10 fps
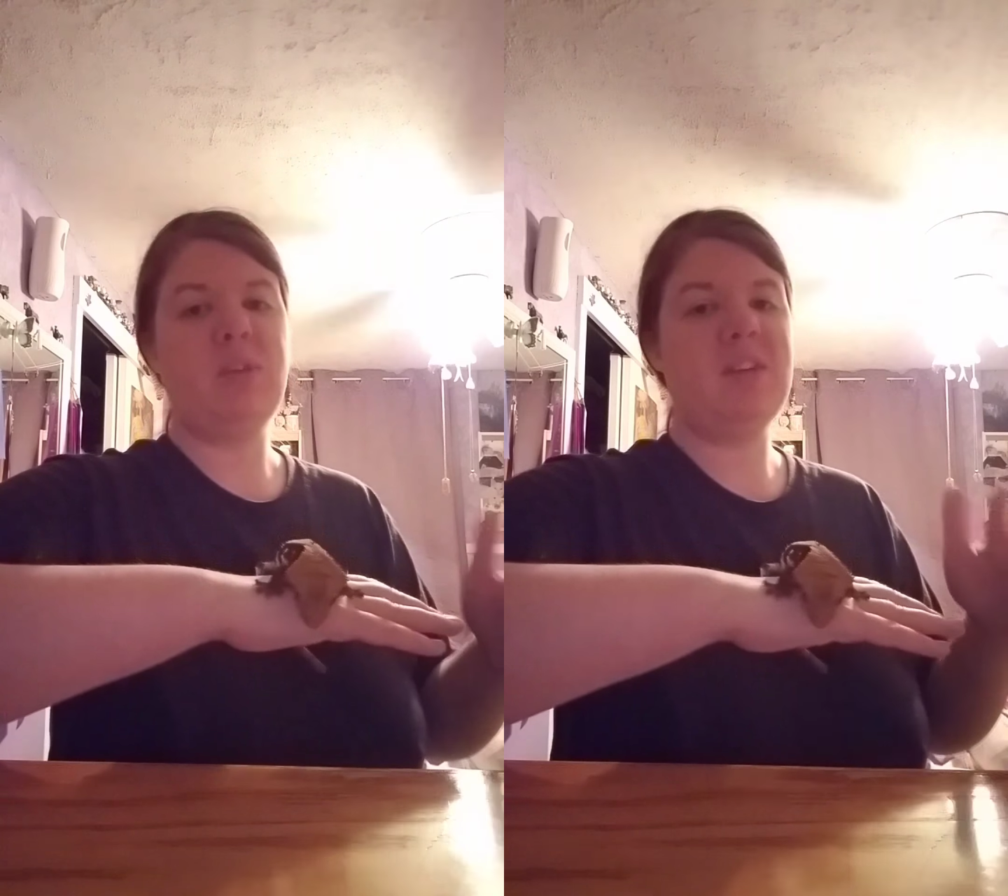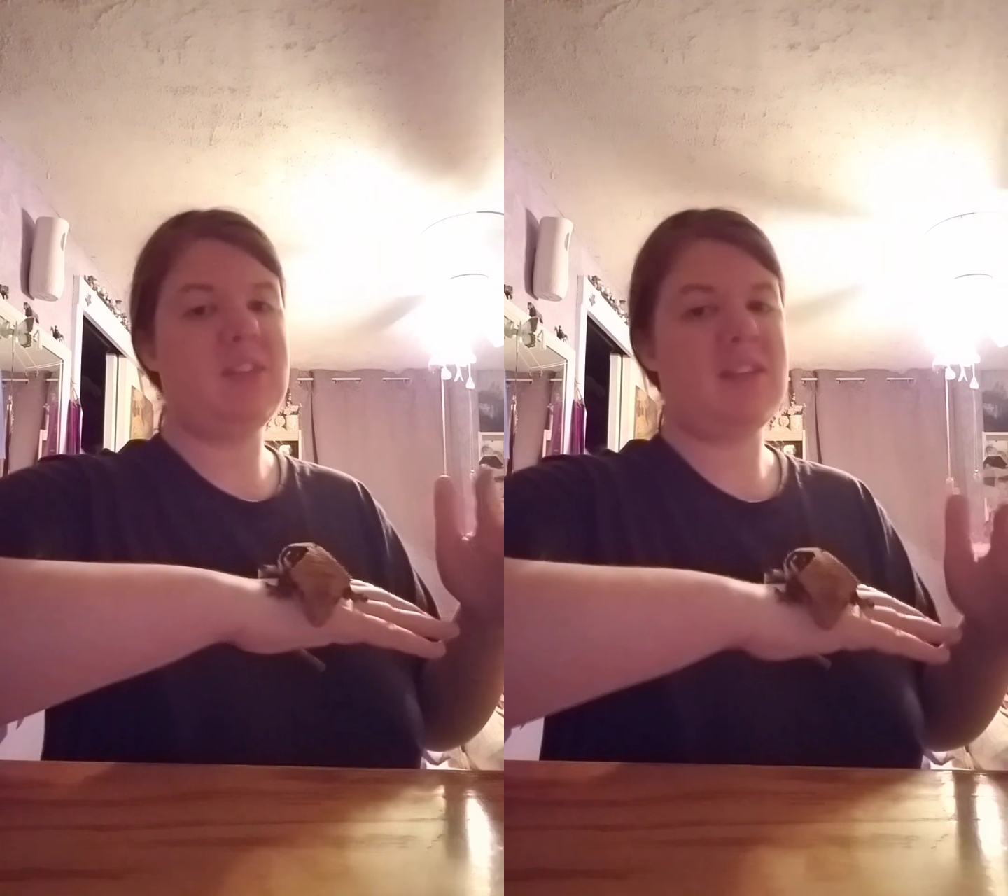
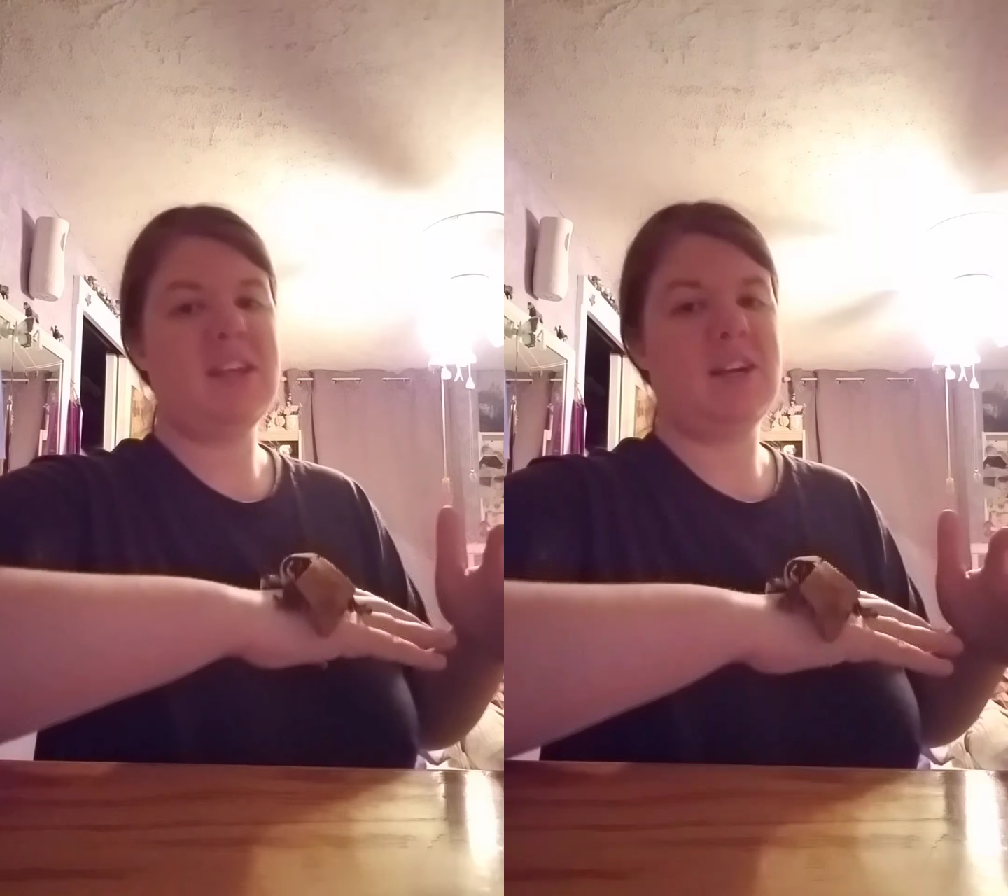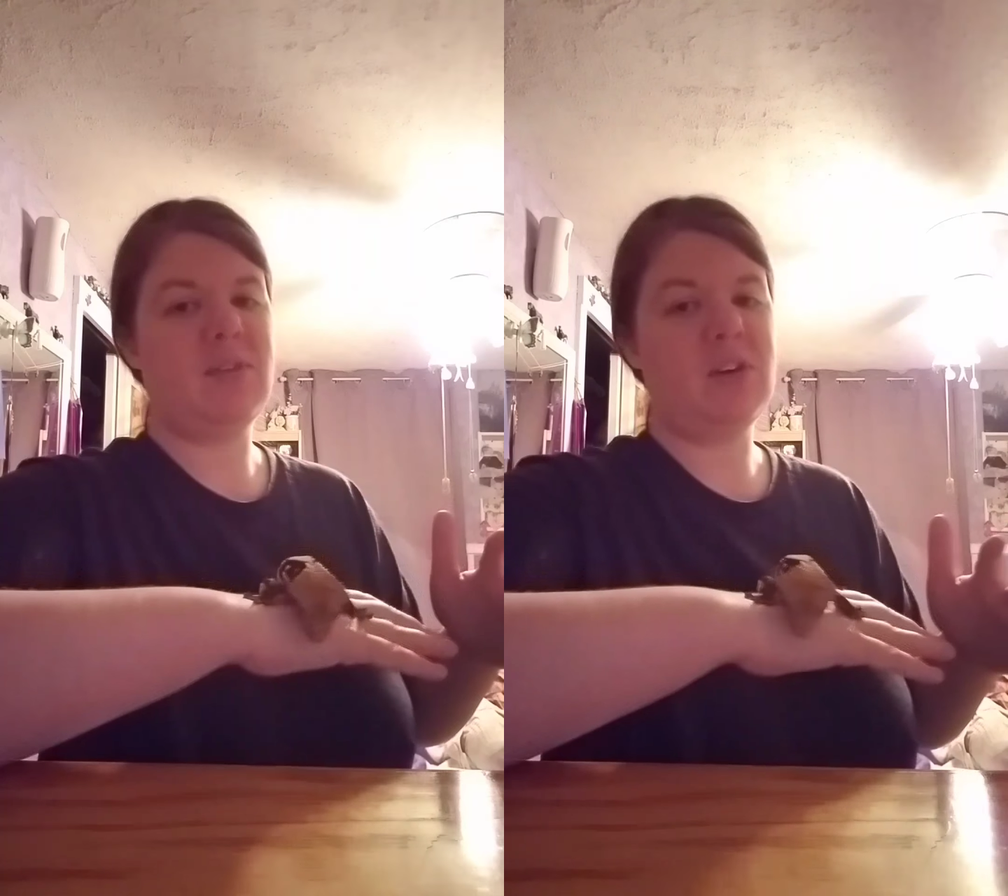because I
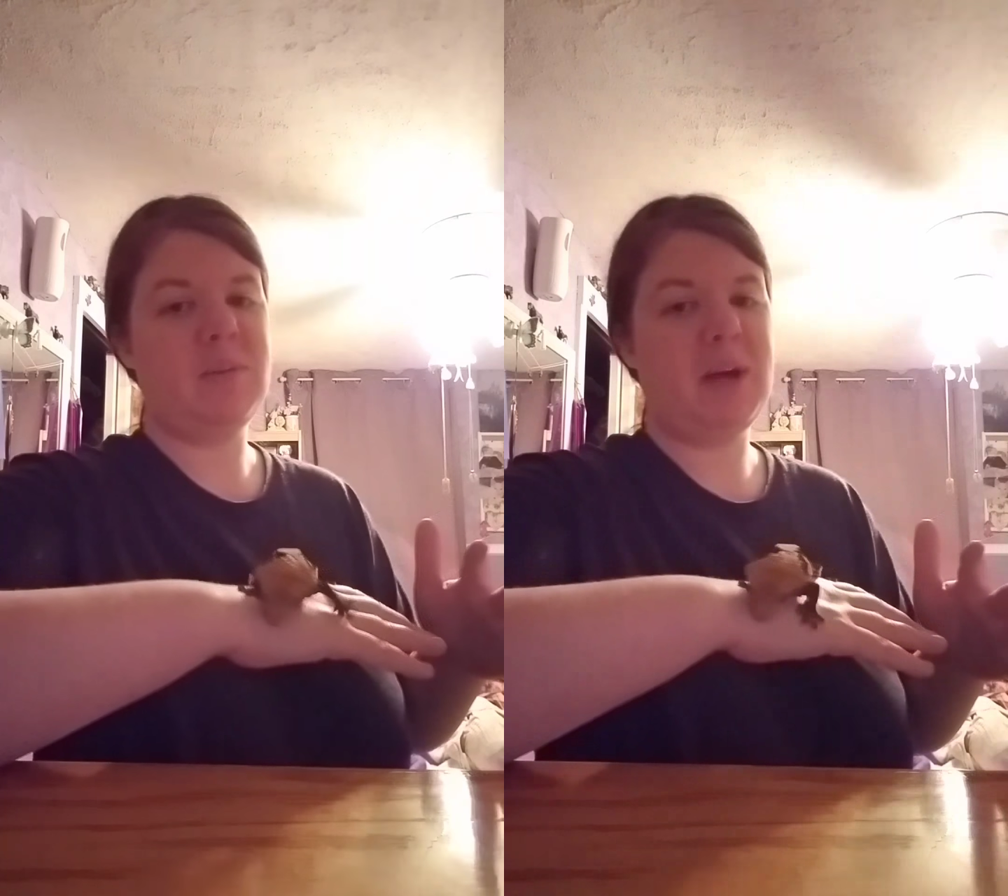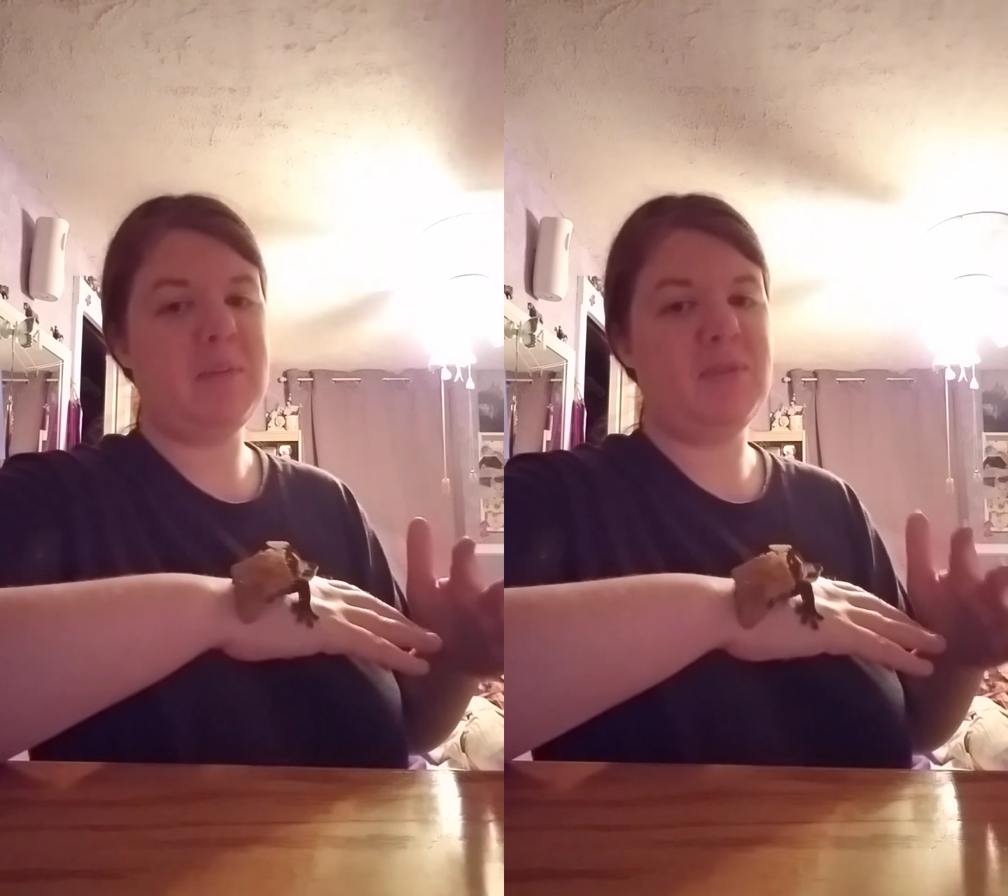think I've heard
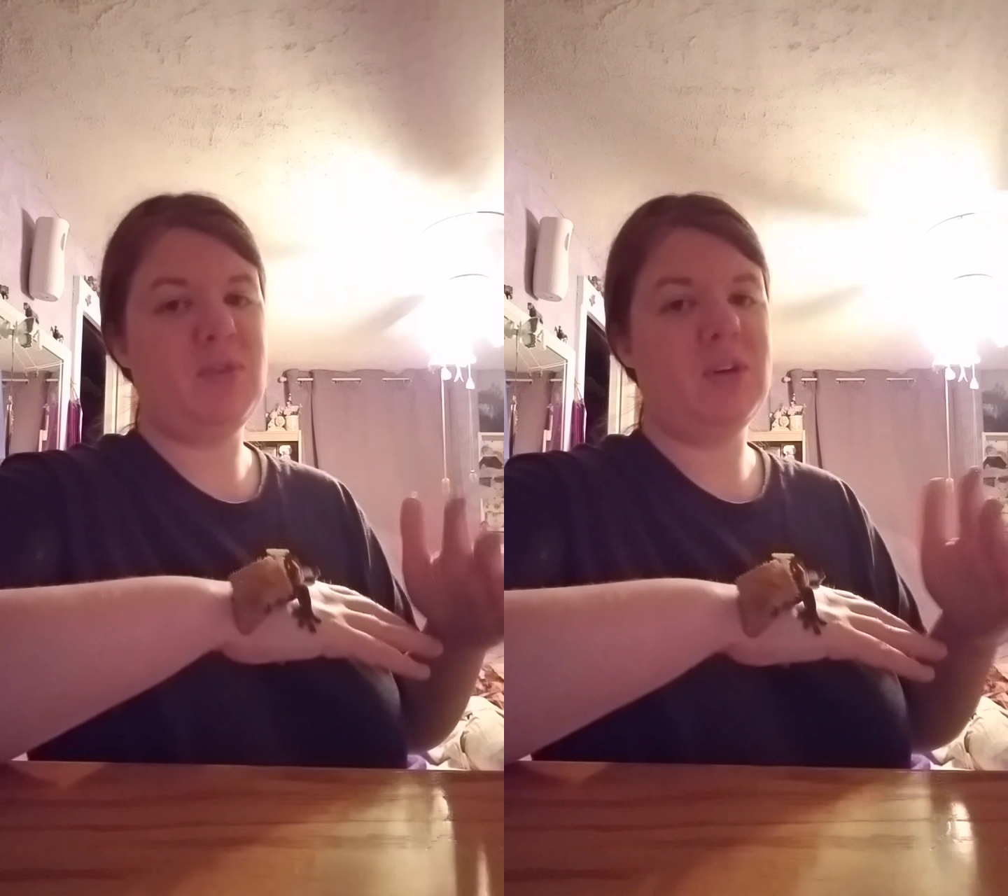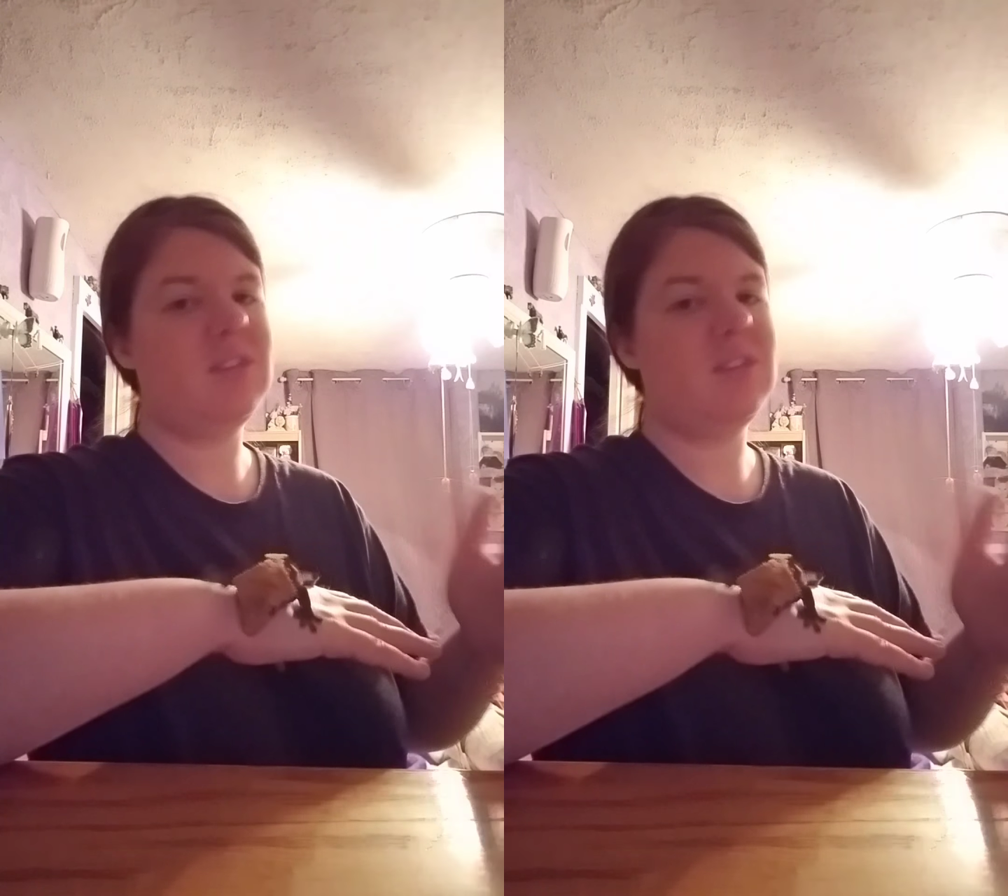about it before.